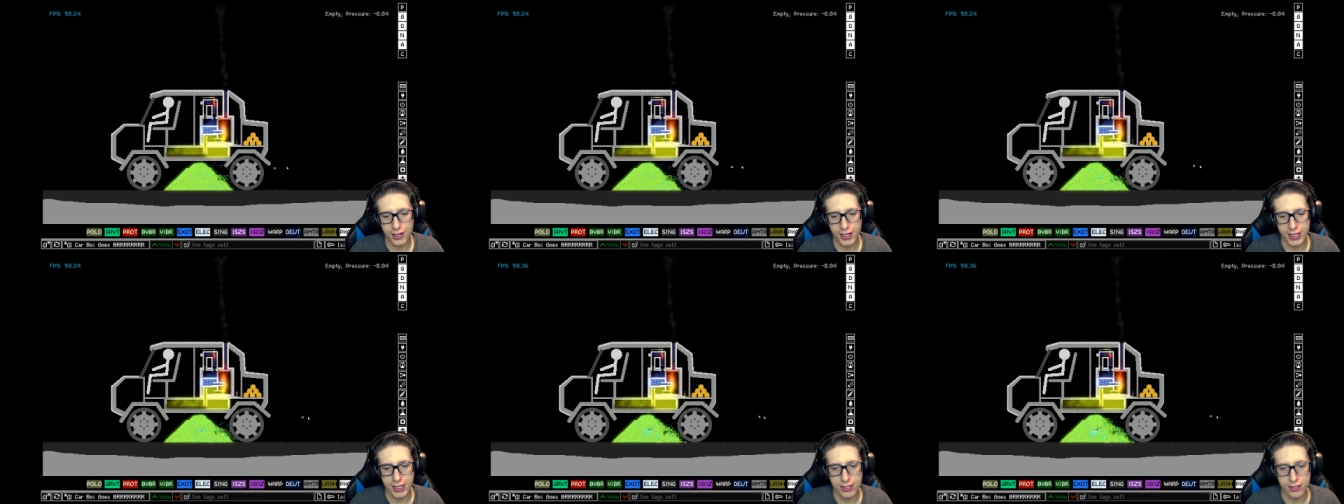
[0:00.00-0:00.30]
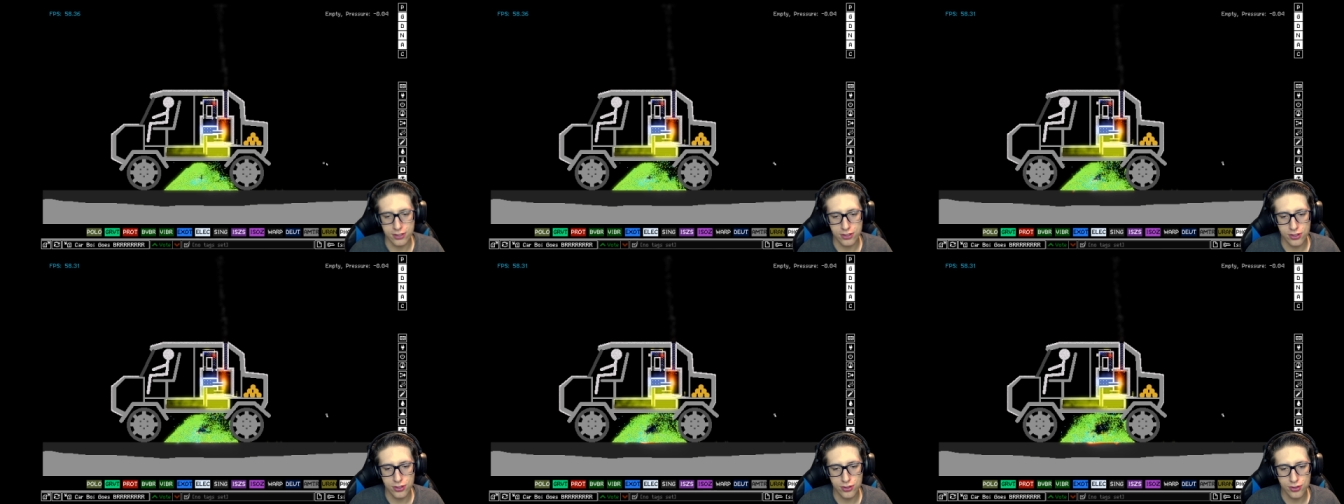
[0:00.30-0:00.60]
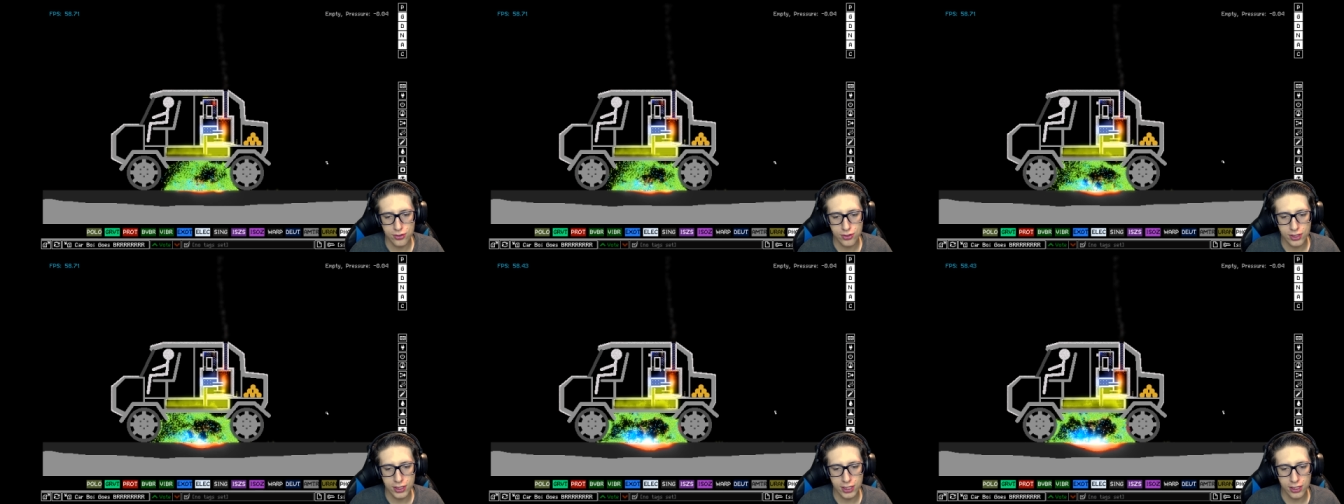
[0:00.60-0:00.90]
a
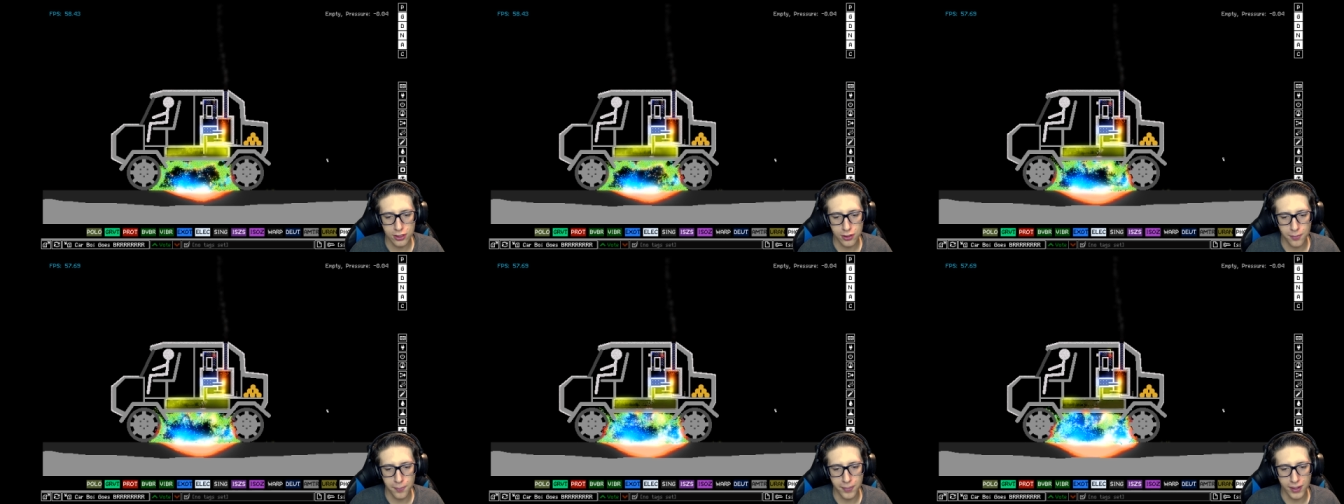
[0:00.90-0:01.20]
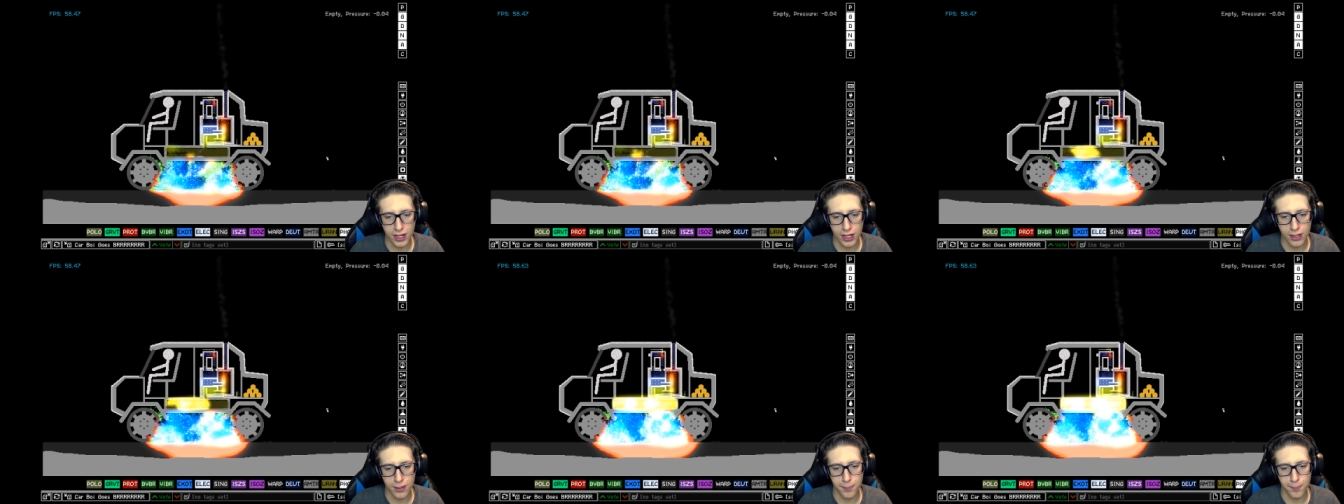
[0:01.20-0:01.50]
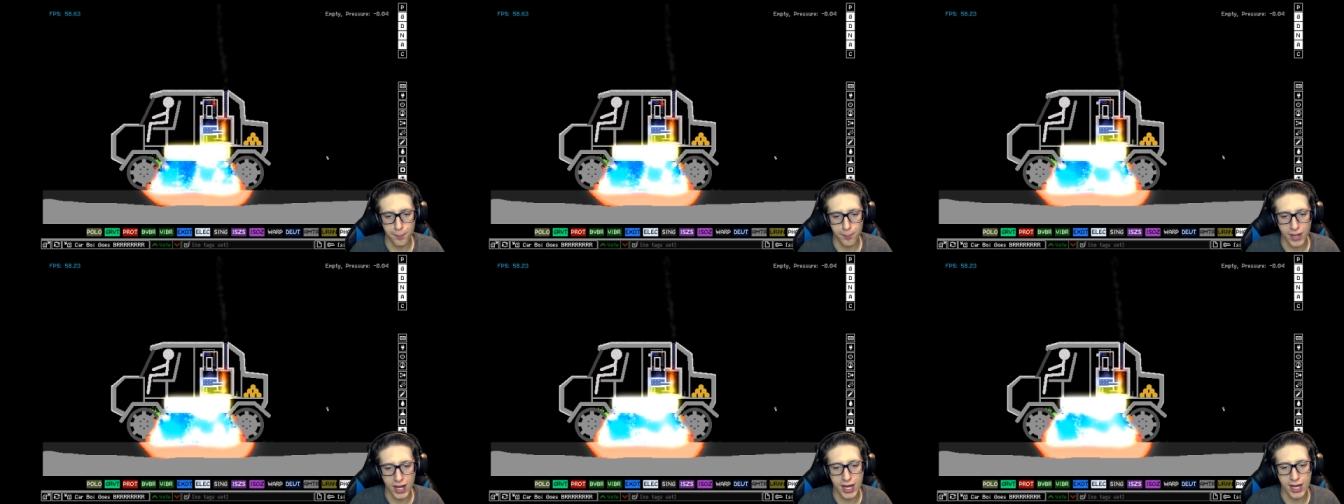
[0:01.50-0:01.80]
nuclear
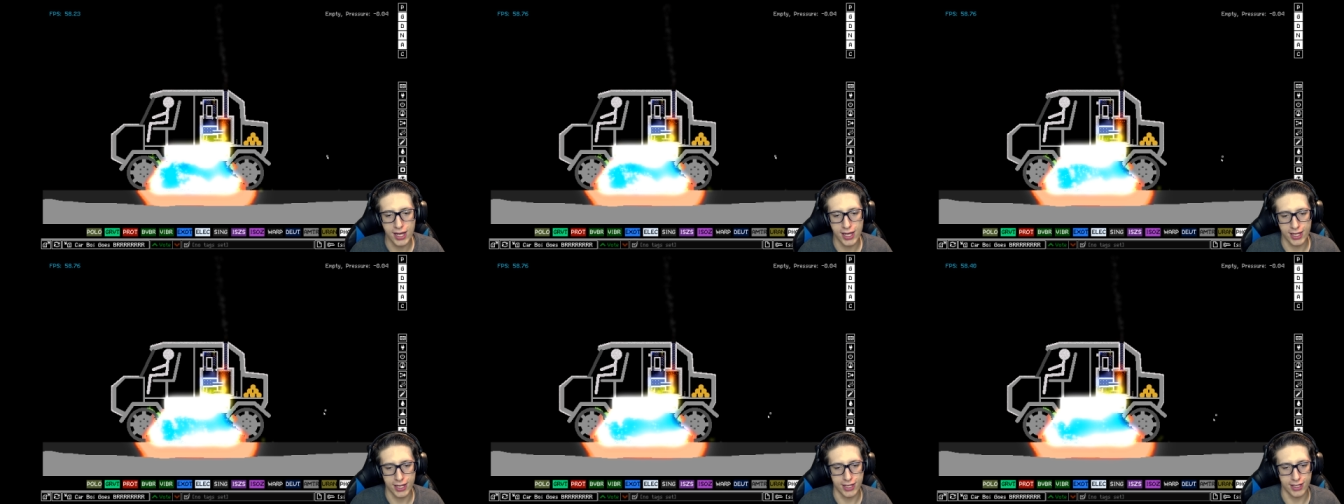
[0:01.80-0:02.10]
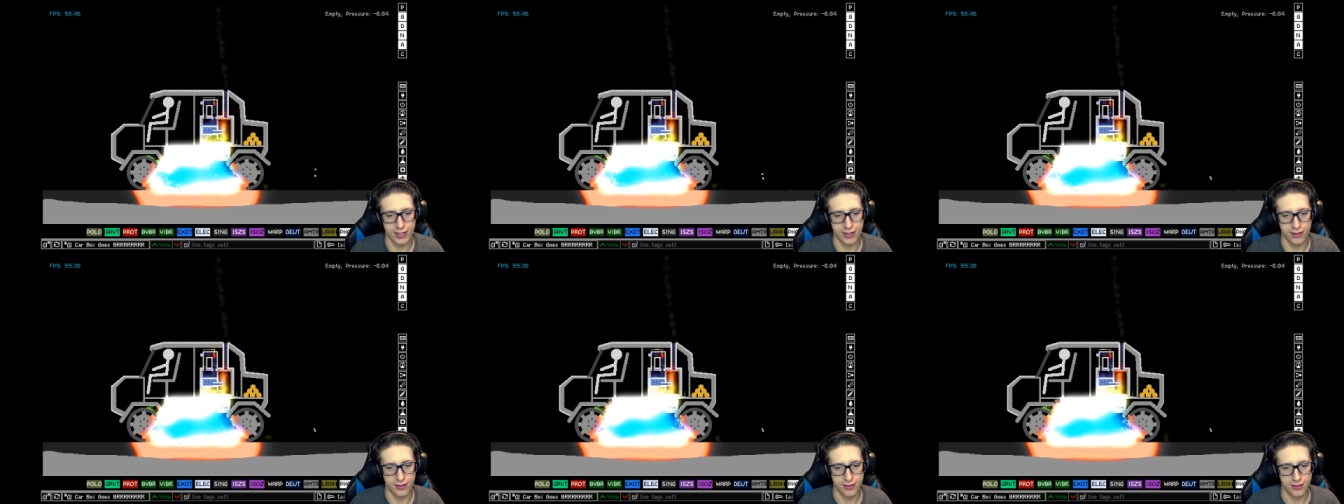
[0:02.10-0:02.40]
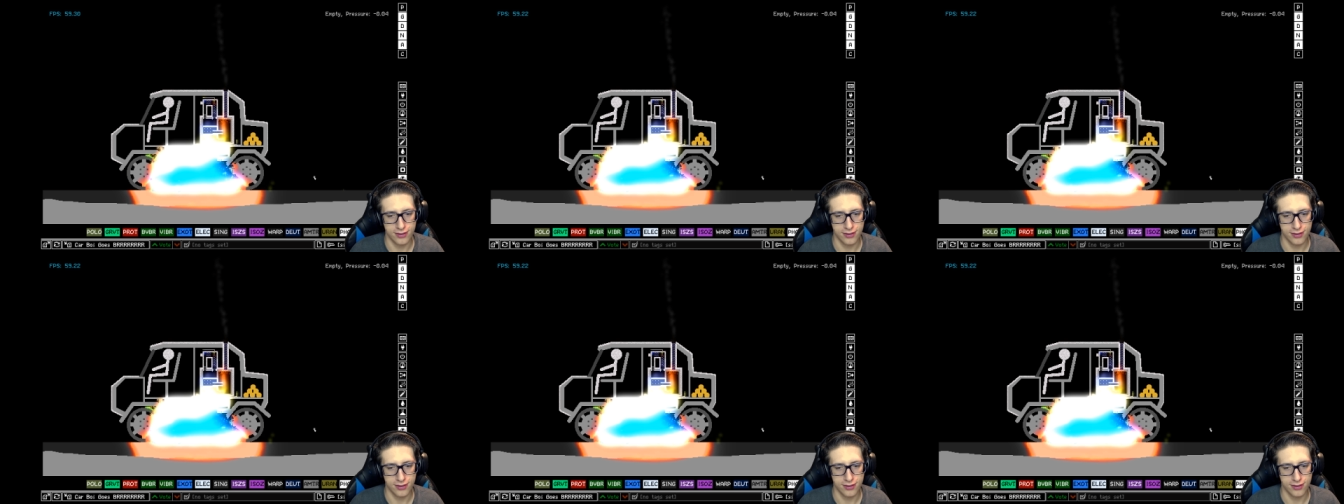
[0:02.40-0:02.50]
bomb mine?